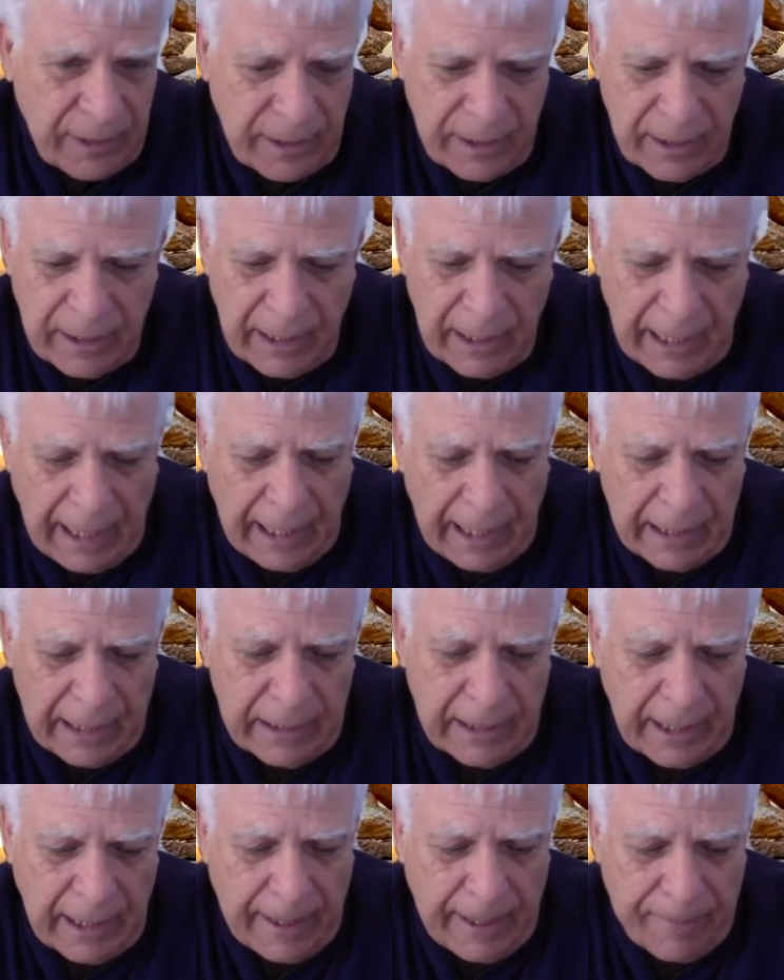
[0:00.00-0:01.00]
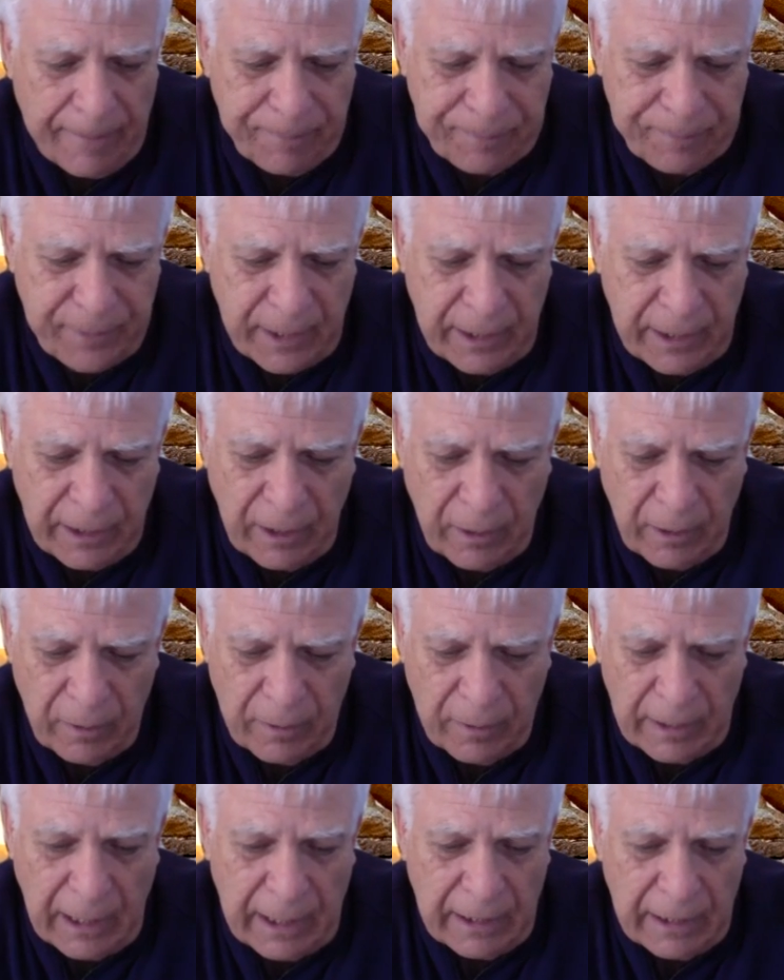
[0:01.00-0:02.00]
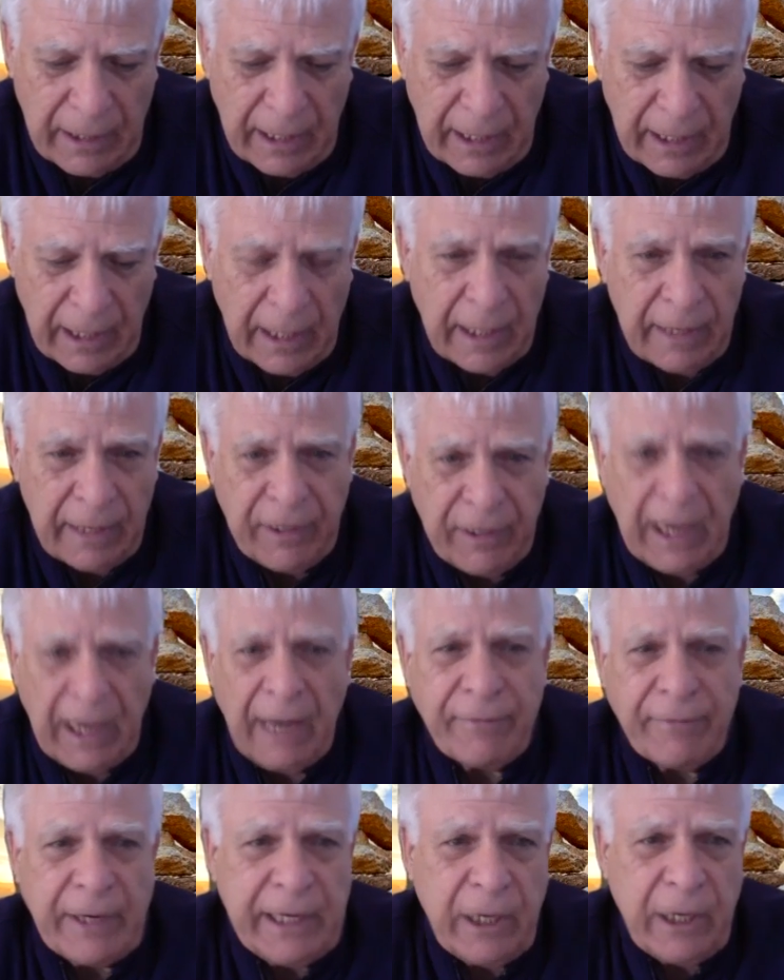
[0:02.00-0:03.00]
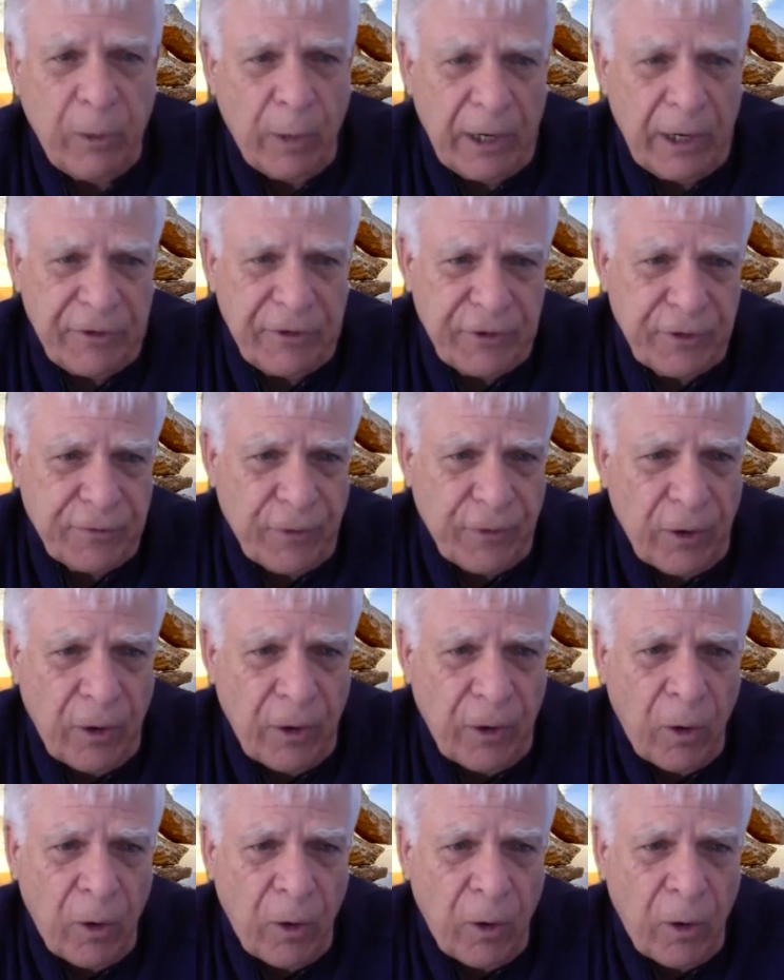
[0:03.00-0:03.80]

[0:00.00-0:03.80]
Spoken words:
And if you have any questions for her,